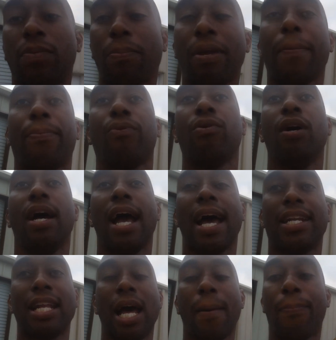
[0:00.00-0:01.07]
people
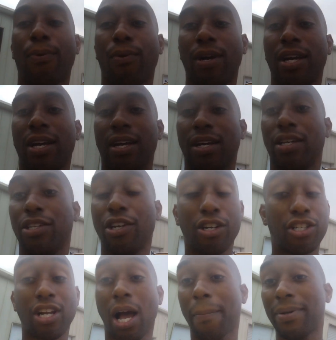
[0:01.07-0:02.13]
at that point, your
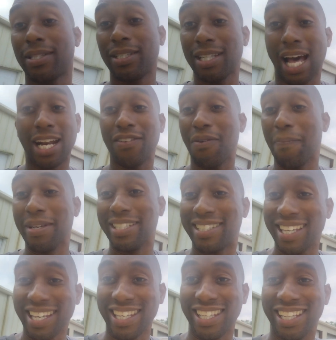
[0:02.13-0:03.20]
job is to not even be
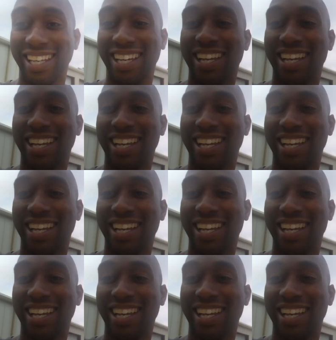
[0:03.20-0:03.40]
seen.